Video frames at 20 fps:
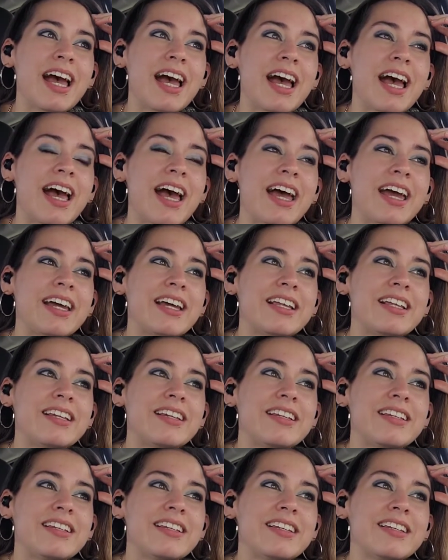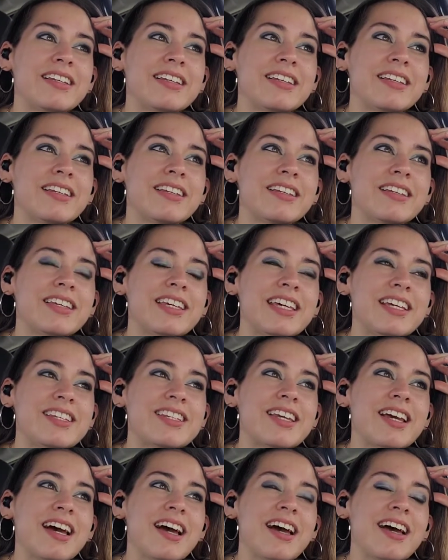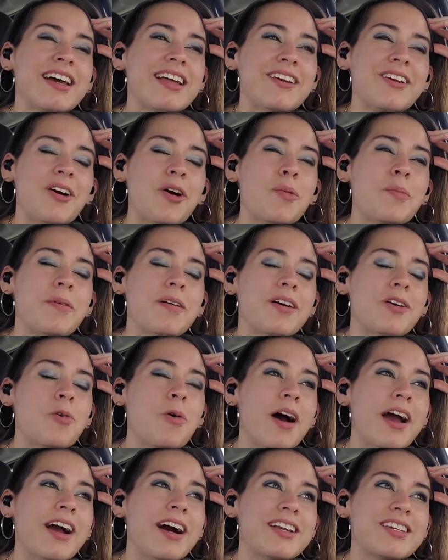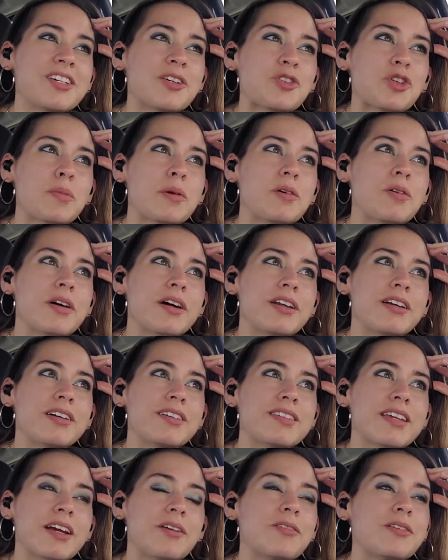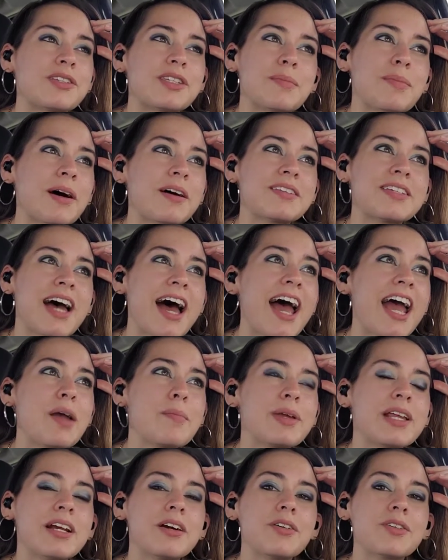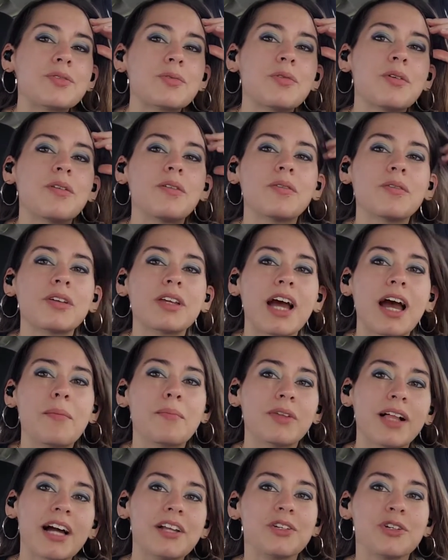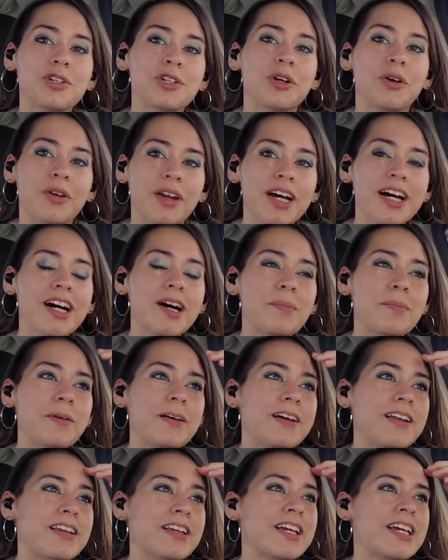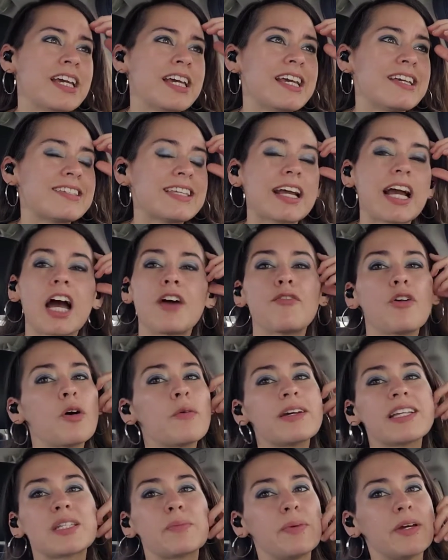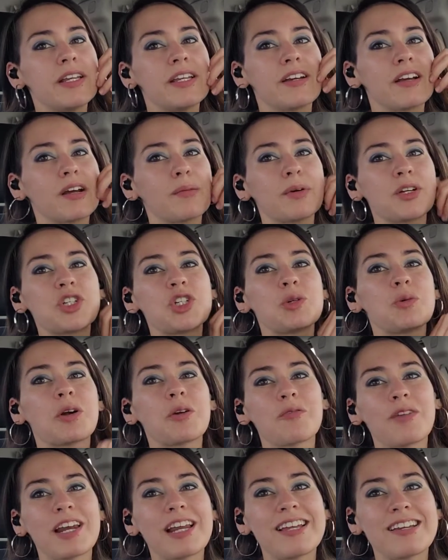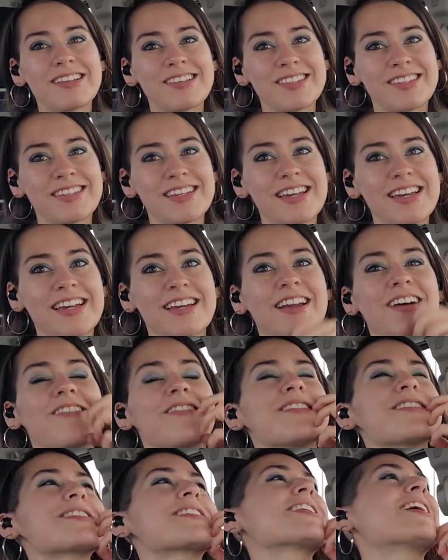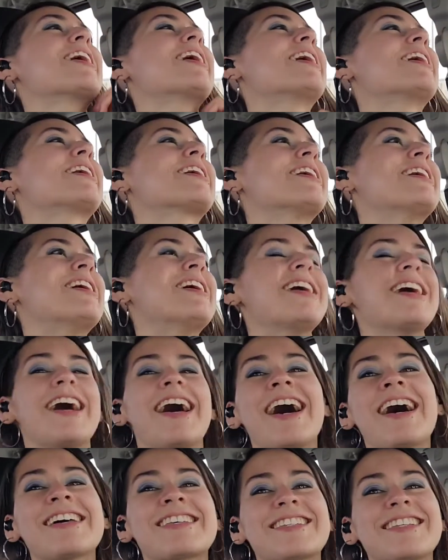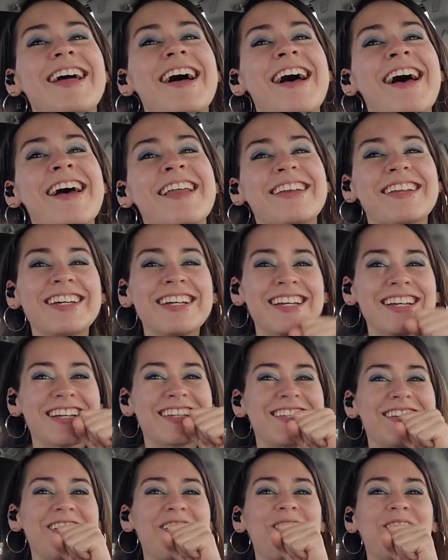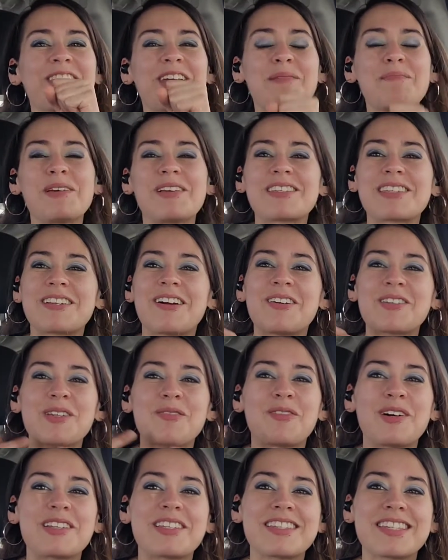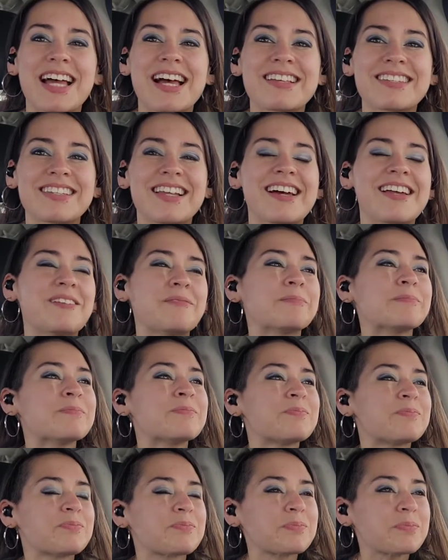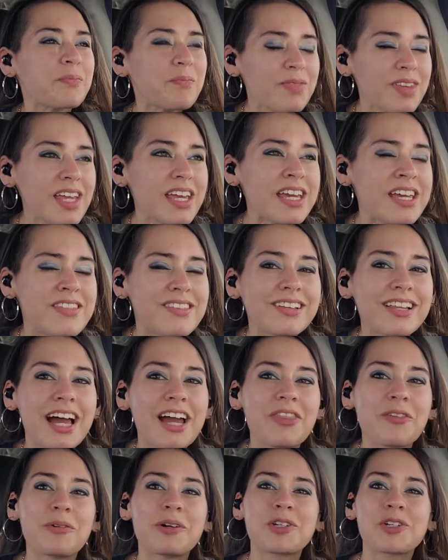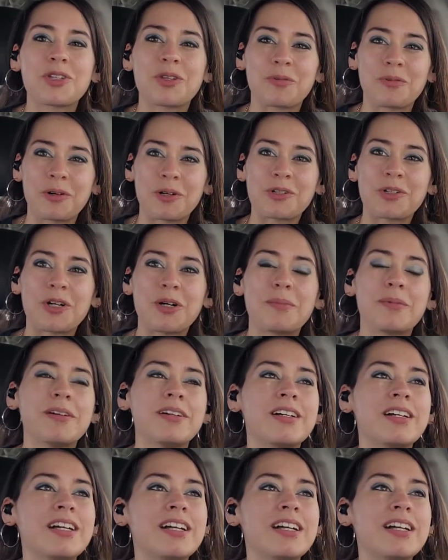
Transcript: And Qui-Gon tells Obi-Wan, and I was like, well, it's about time. And he goes, well, I'm glad you showed up. And he's like, I've always been here, but you weren't ready to see. And I was like, Aslan! Because, you know, Liam Neeson also voices Aslan in The Lion, The Witch, or The Wardrobe.